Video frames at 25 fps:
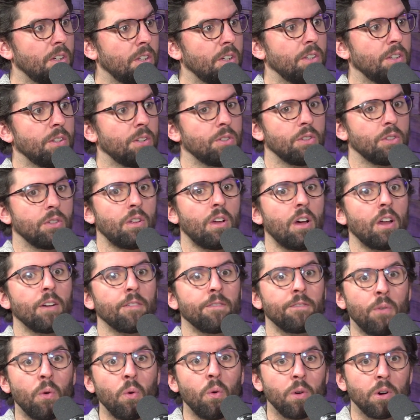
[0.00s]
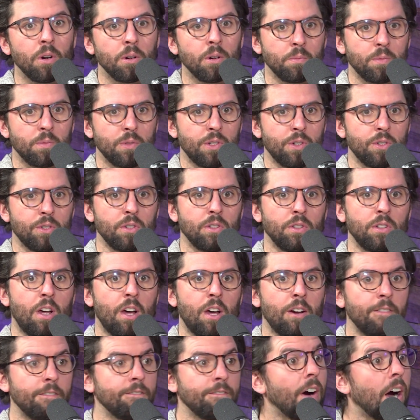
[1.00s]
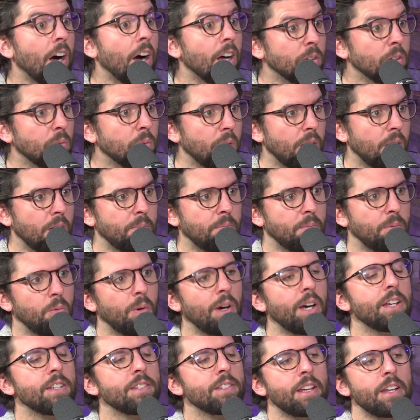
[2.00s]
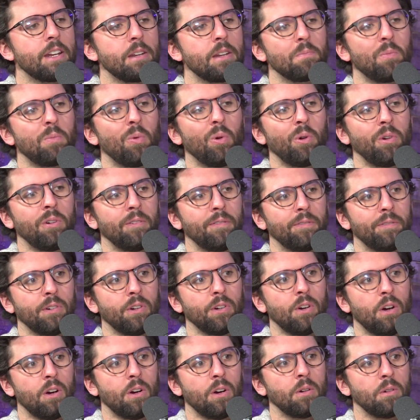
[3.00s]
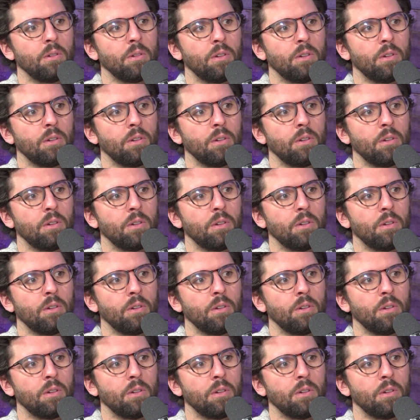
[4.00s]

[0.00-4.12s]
there's a lot of forms. There's a lot of follow up. Why is that important for our